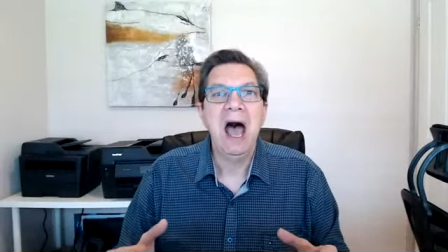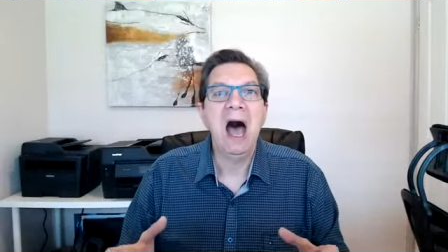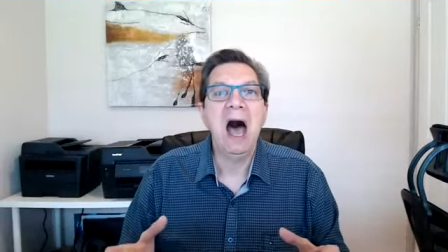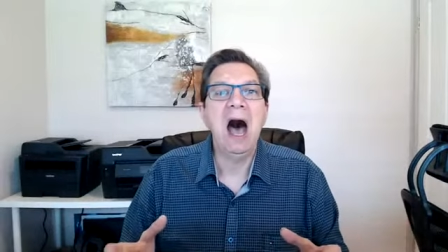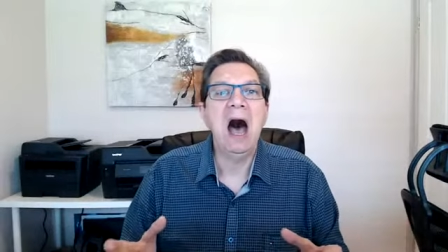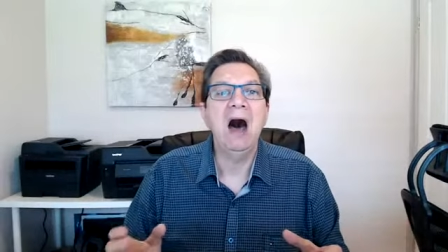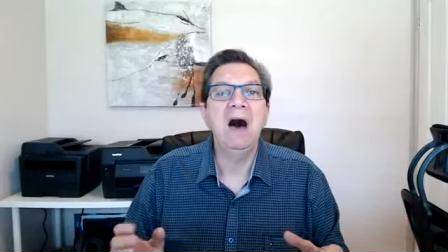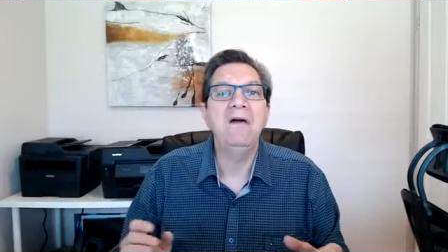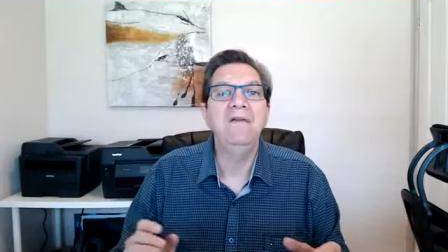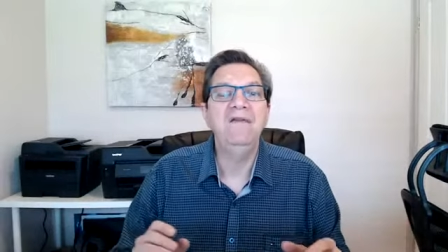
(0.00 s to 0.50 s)

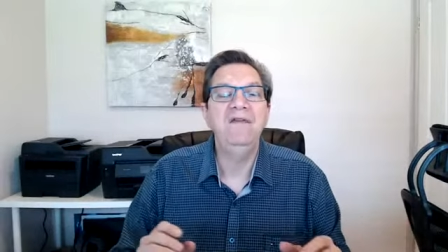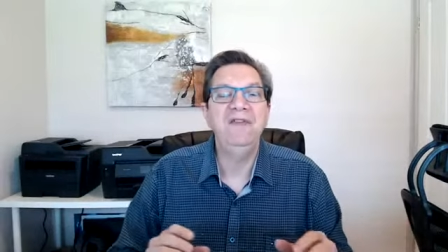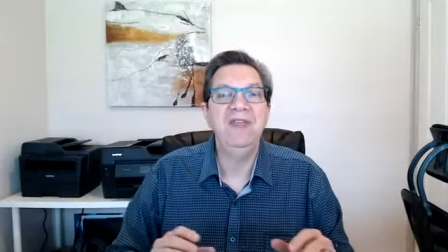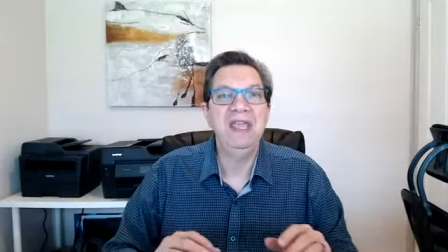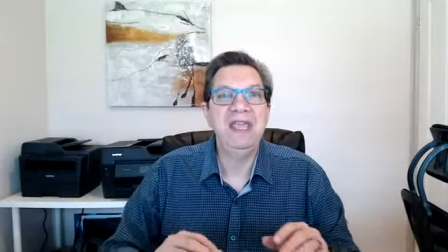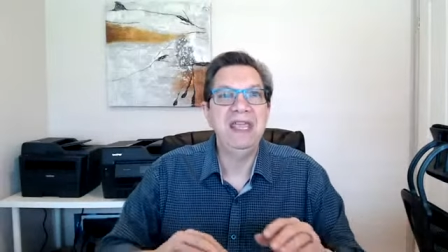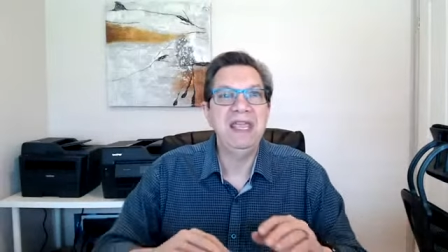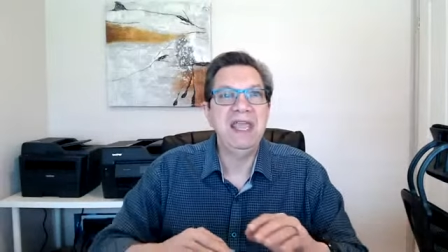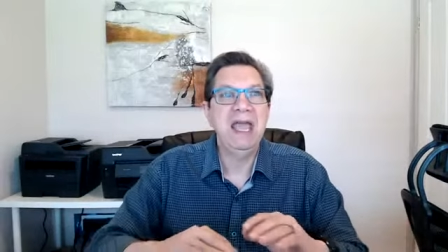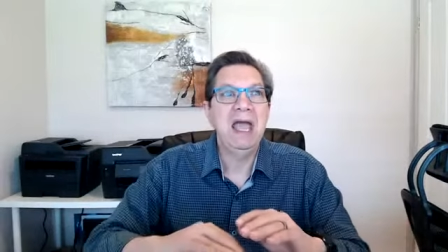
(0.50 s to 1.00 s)
of
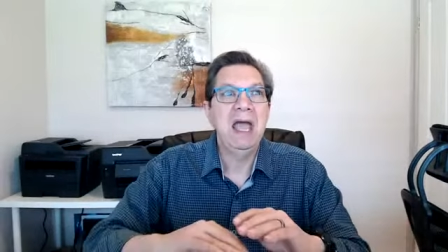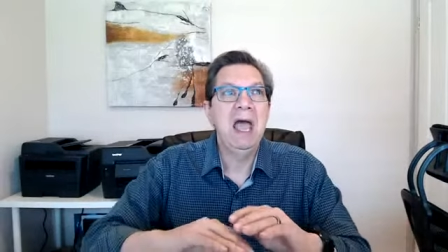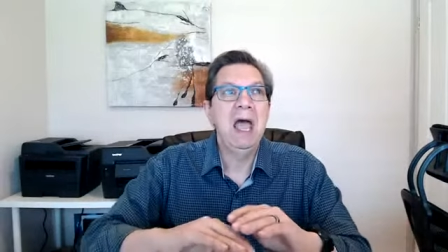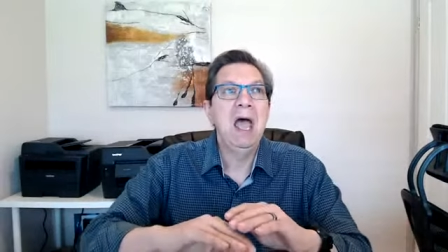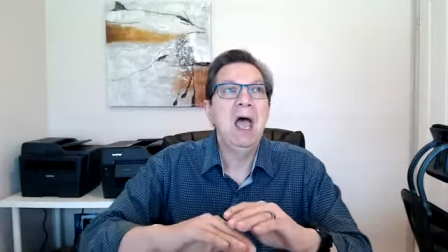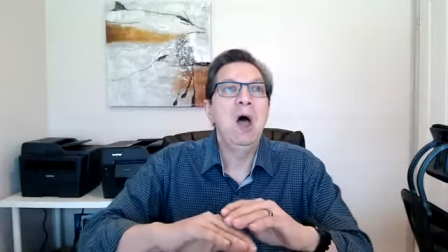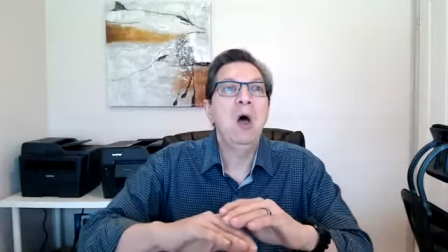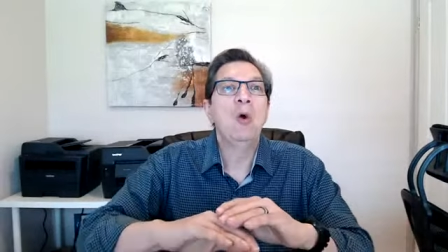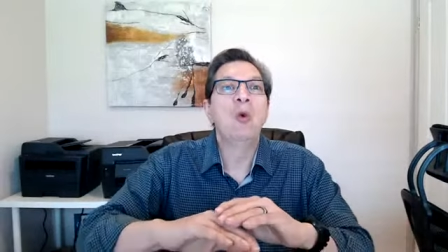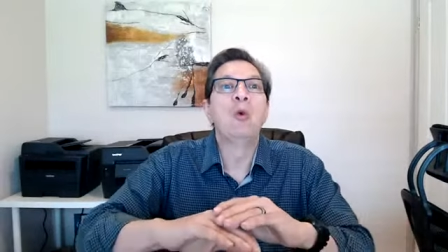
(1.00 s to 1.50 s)
the
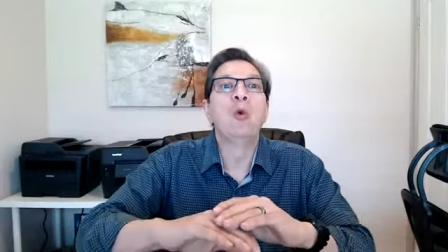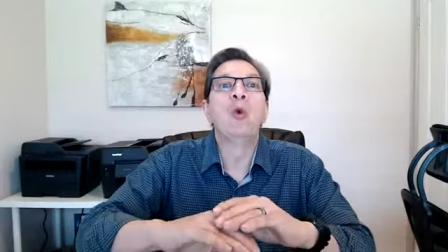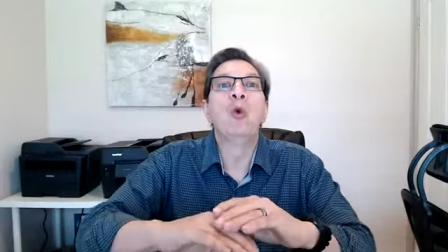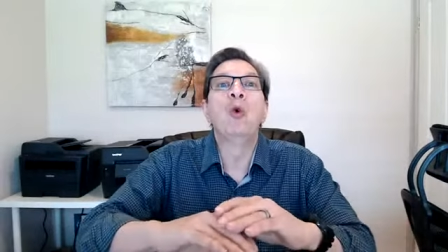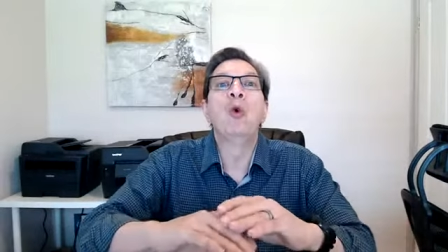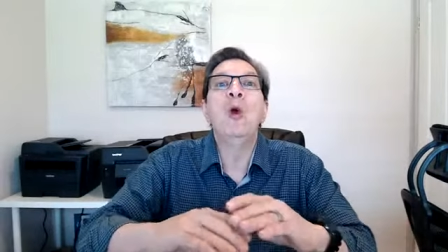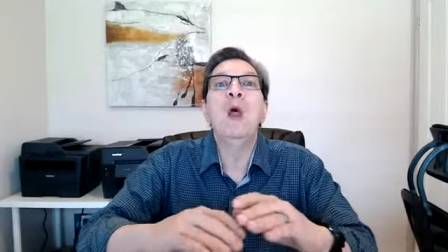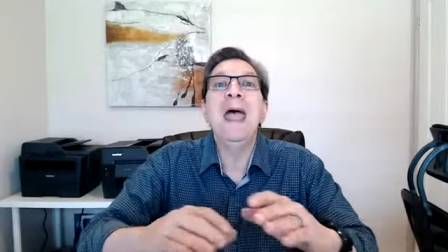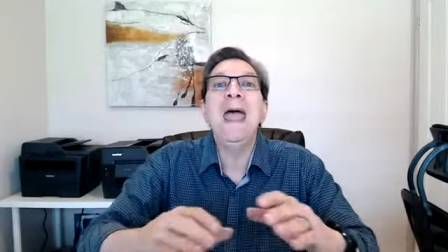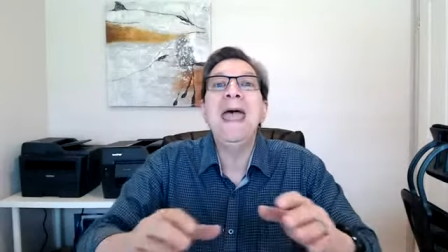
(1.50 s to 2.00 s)

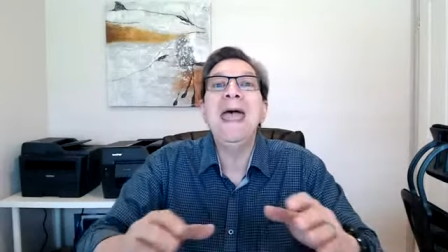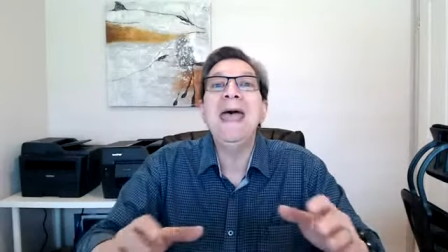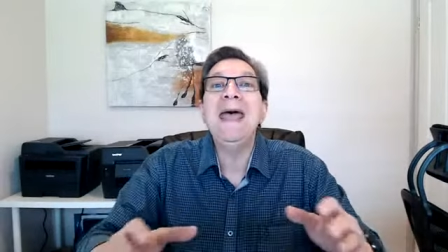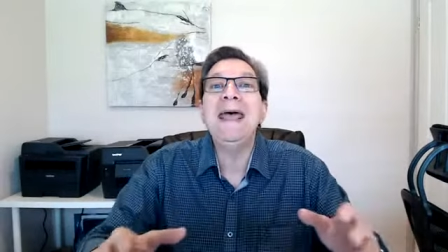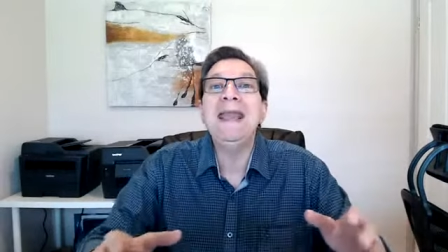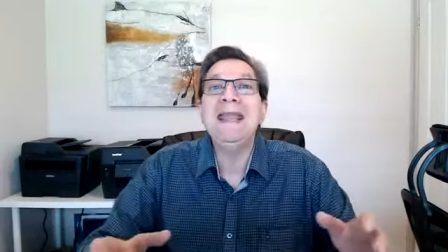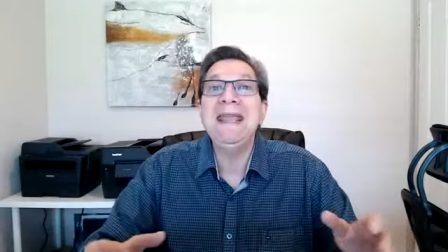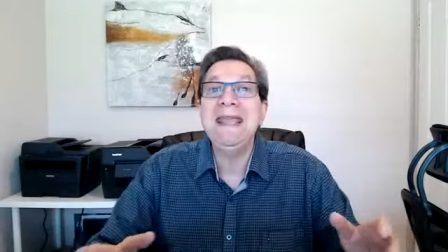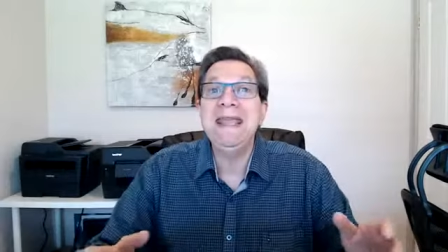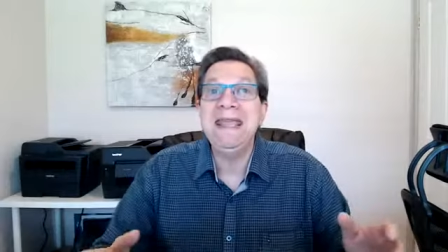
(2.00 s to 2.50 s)

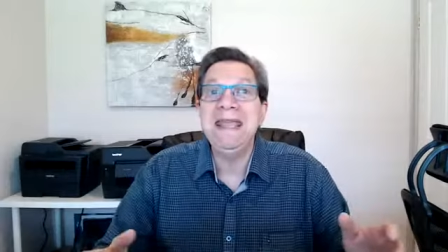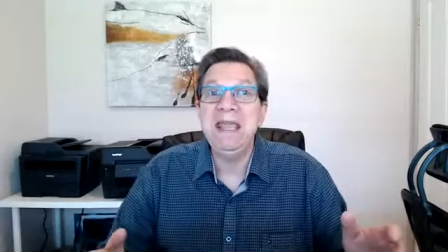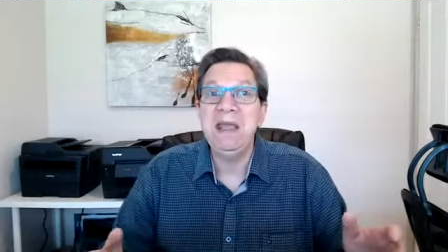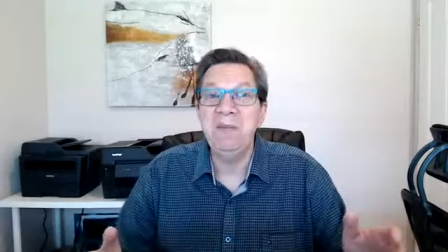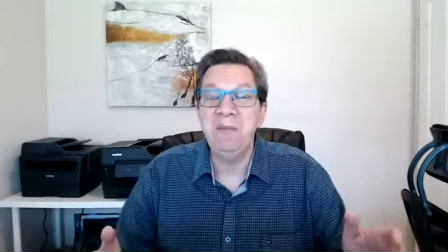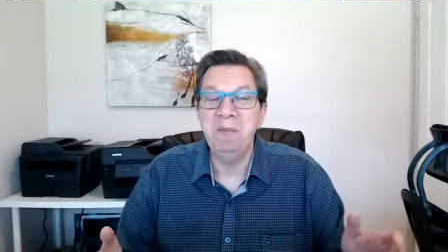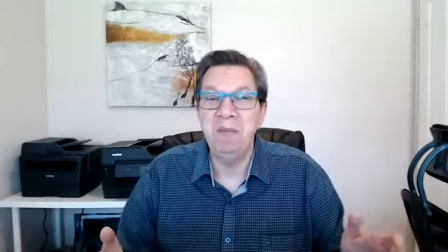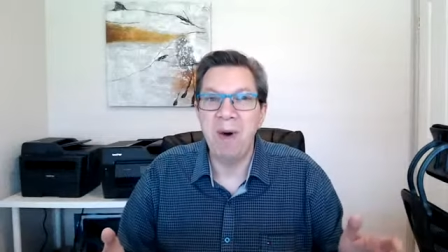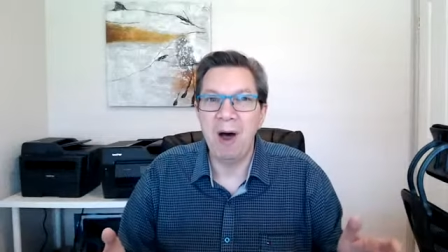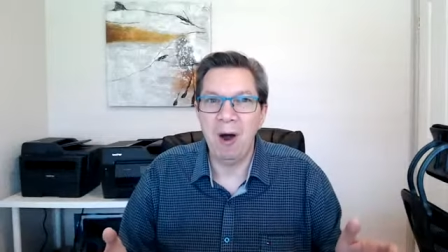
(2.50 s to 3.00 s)
ready
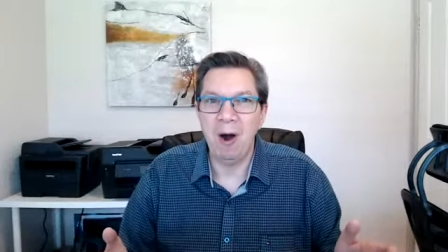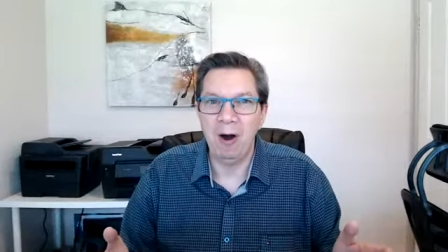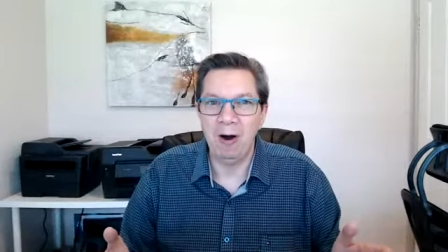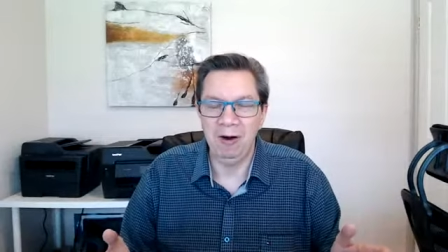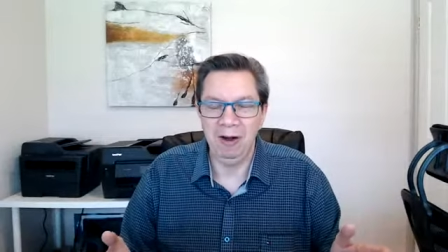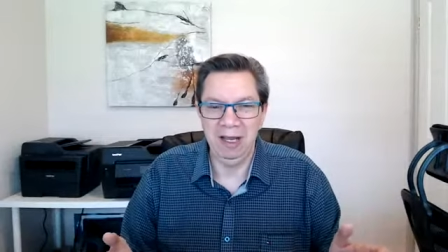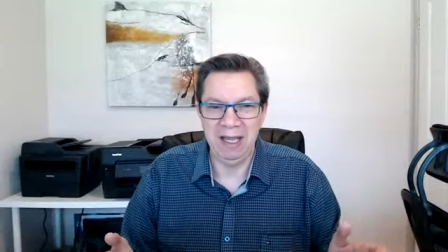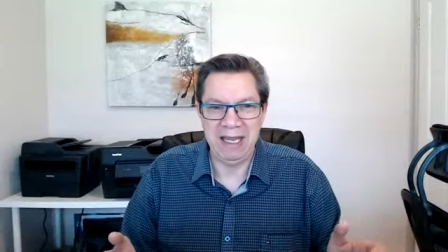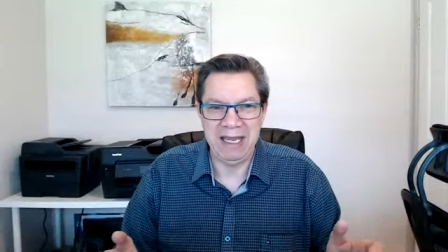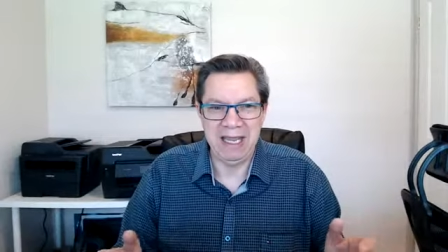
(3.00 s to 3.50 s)

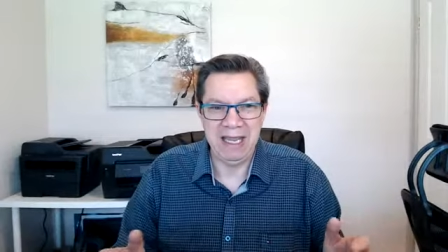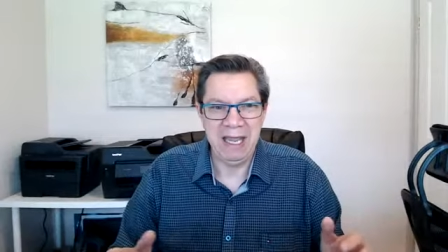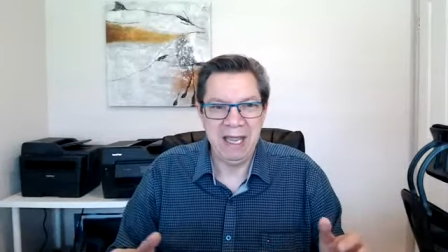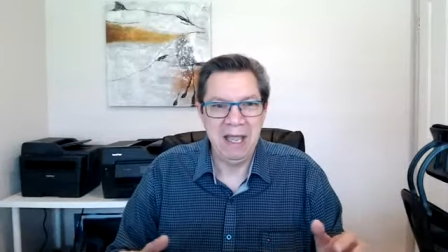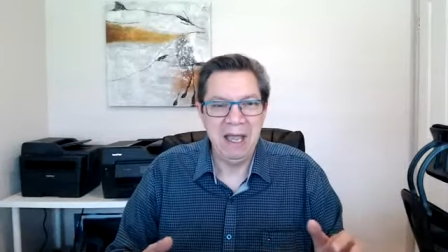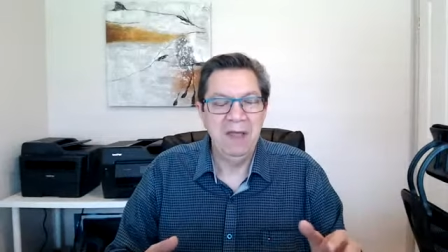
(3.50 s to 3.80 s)
barley.